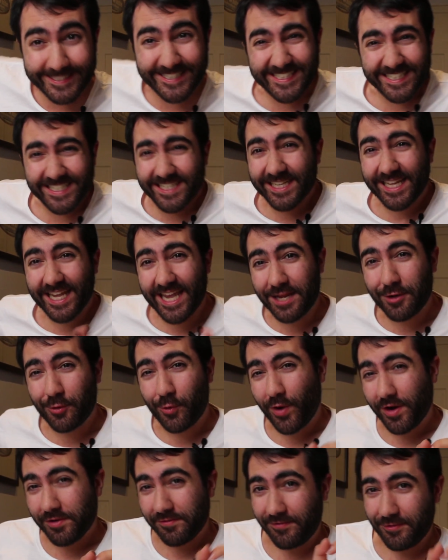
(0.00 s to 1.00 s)
I did it again
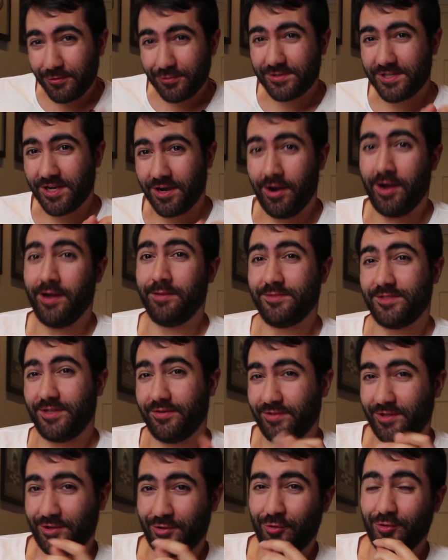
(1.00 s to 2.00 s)
quite a few times
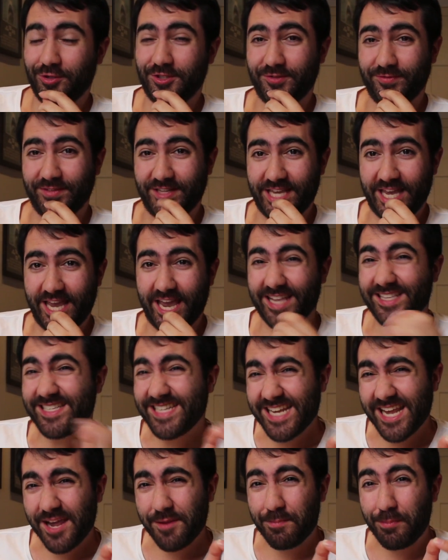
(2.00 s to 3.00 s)
over the course of a year and
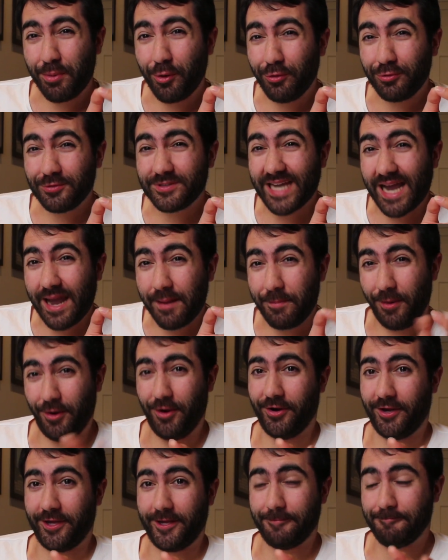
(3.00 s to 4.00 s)
didn't get pulled up
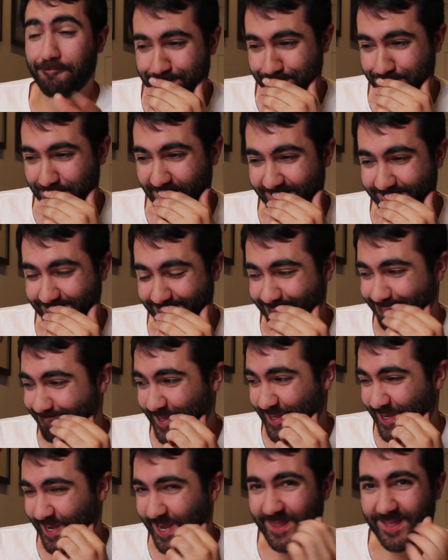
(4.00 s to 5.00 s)
on it. But
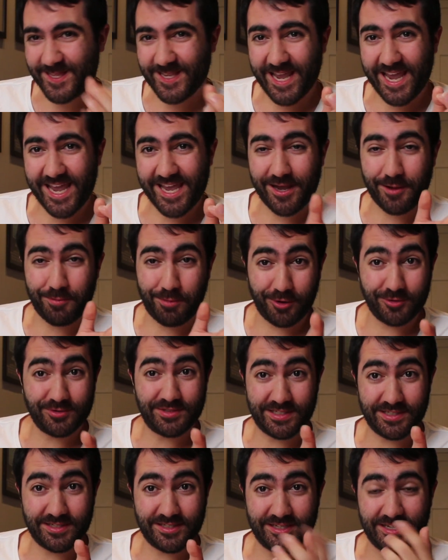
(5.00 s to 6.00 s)
the other day I
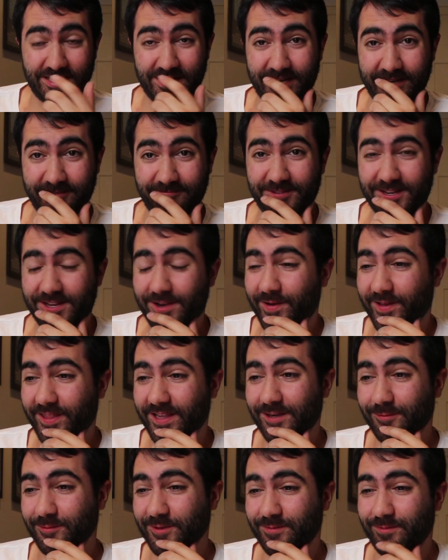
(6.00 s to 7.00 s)
posted a video, I
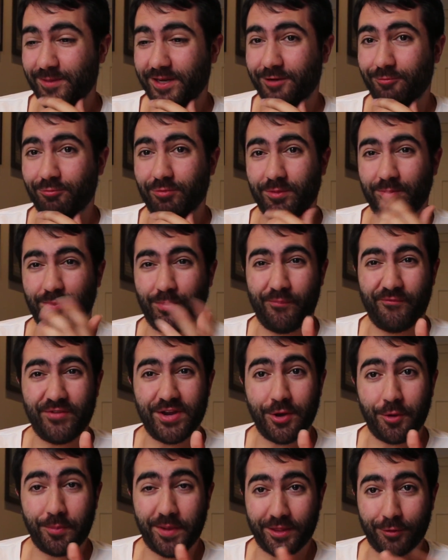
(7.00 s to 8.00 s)
think it was my
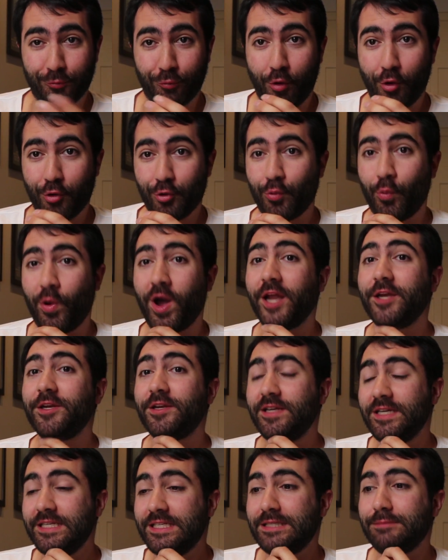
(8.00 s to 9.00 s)
video about the Rogue
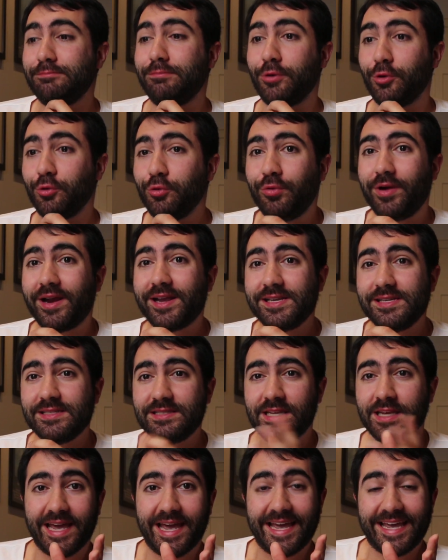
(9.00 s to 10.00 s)
One
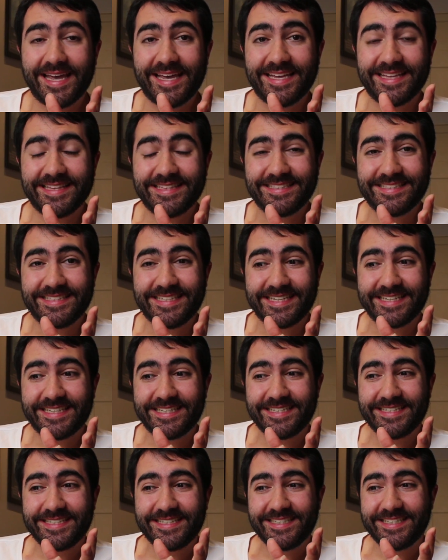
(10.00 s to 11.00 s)
Blu-rays, and
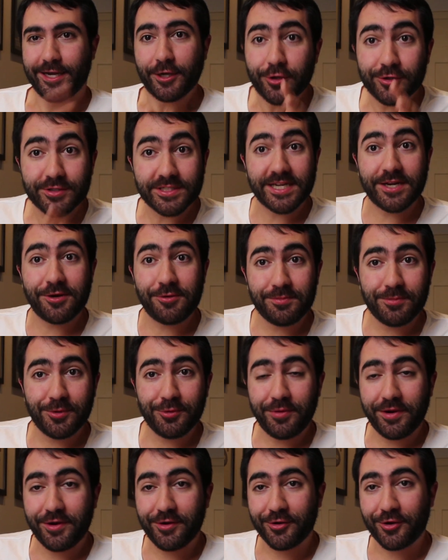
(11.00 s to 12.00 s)
I got to get on
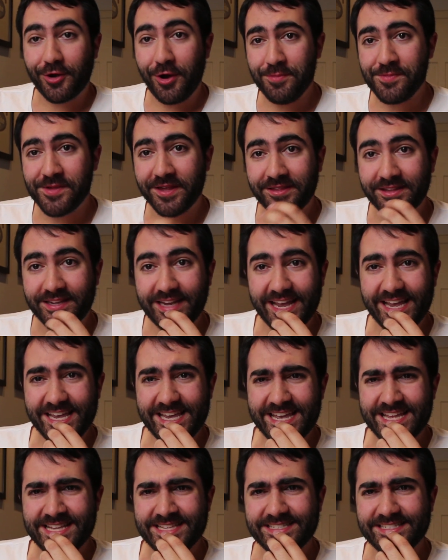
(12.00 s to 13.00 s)
blu-ray.com the other
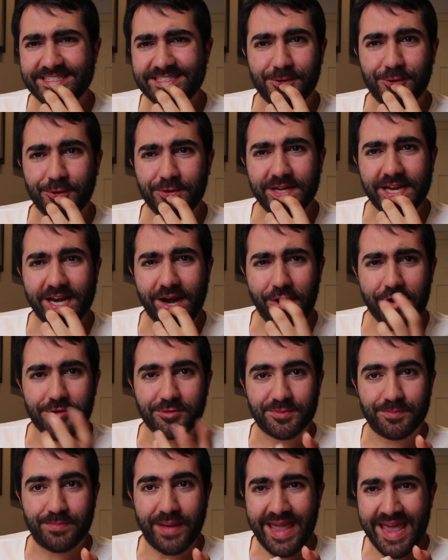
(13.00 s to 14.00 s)
day and couldn't get on. I
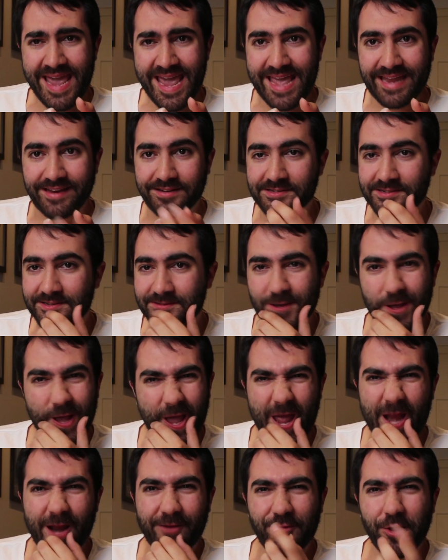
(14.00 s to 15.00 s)
was banned.
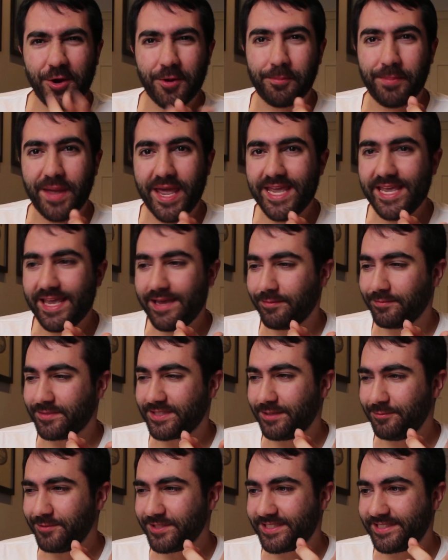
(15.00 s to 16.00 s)
And I've got a PM.
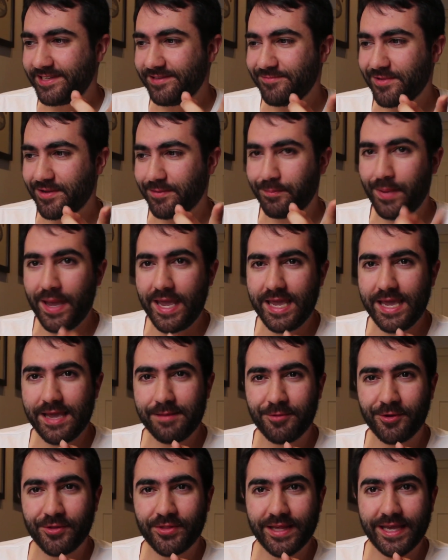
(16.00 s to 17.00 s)
Someone sent me a
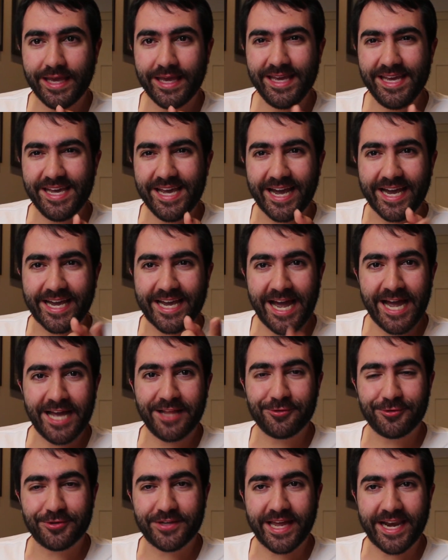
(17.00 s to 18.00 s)
PM on there. I
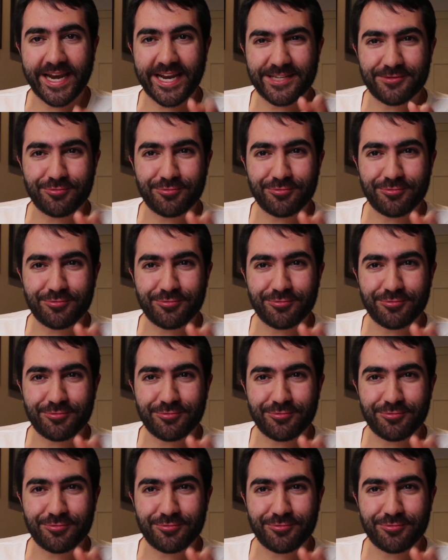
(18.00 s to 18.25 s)
can't look at it.